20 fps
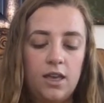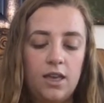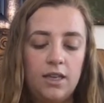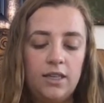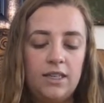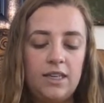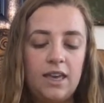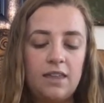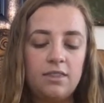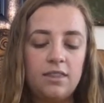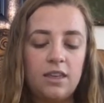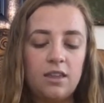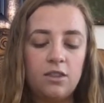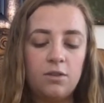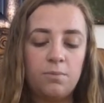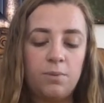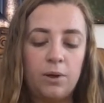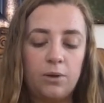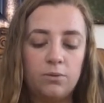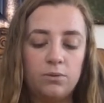Get the other
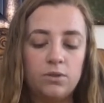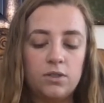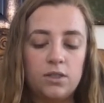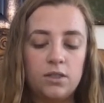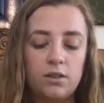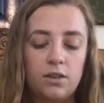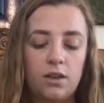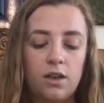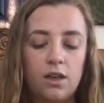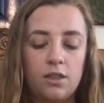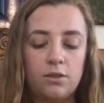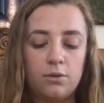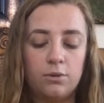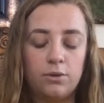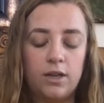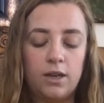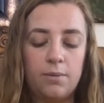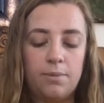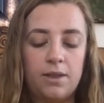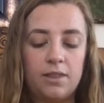boat. I threw
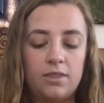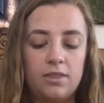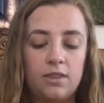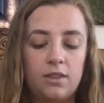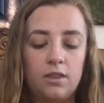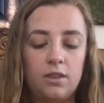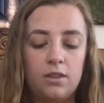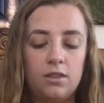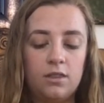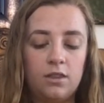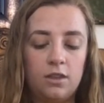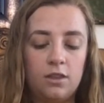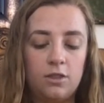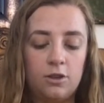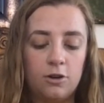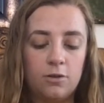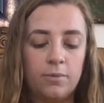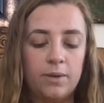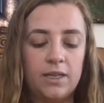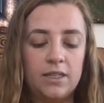Annabeth the
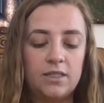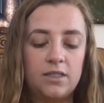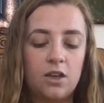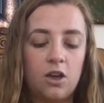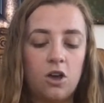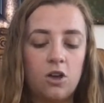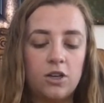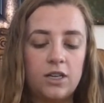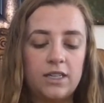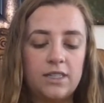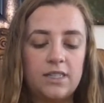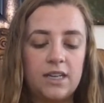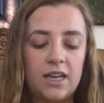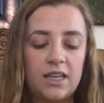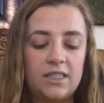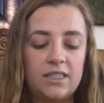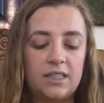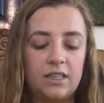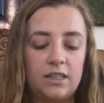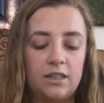thermos. I'll get
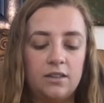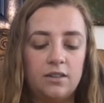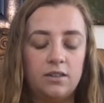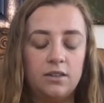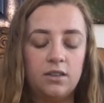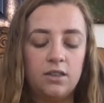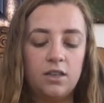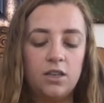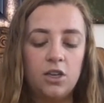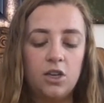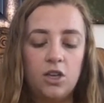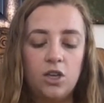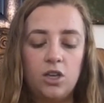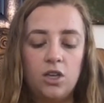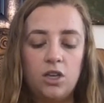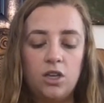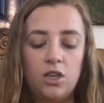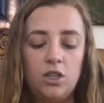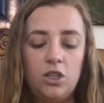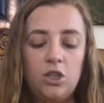Tyson.
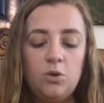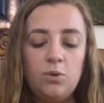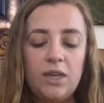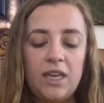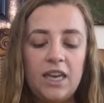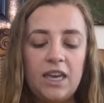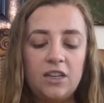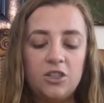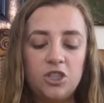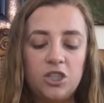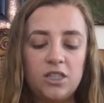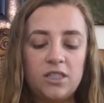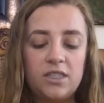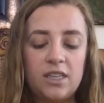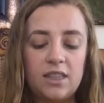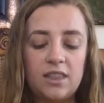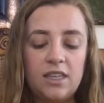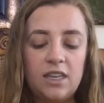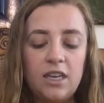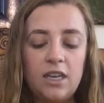You can't, she
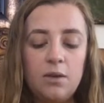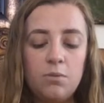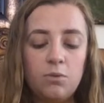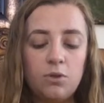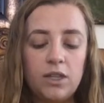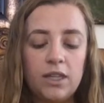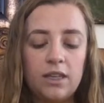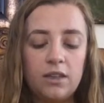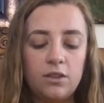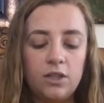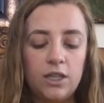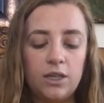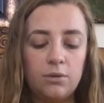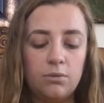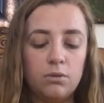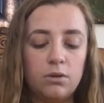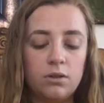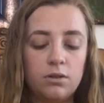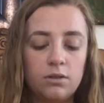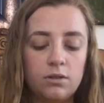said. The heat will kill
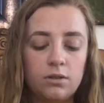you.